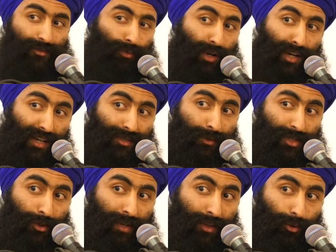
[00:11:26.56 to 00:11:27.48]
words
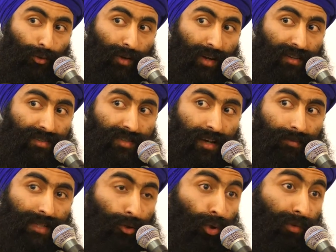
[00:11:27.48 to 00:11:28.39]
which are in Guru Granth Sahib
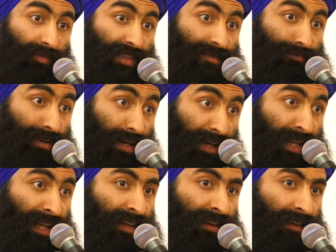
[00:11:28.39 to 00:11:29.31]
Ji, all of this
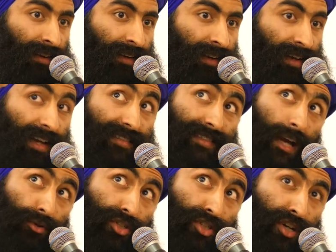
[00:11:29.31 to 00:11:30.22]
Bani is
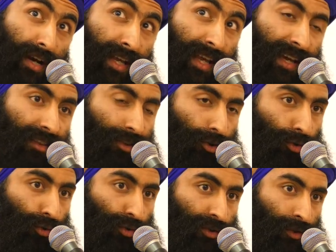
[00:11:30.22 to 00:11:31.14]
now shining in the
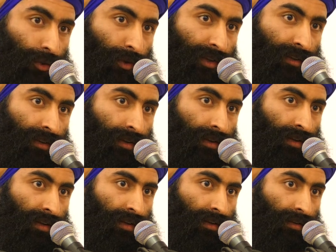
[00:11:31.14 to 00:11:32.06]
Guru's sword.
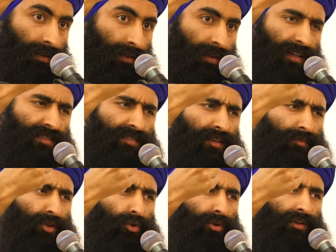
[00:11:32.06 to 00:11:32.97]
Next time
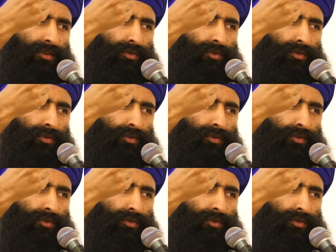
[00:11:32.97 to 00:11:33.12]
you look at your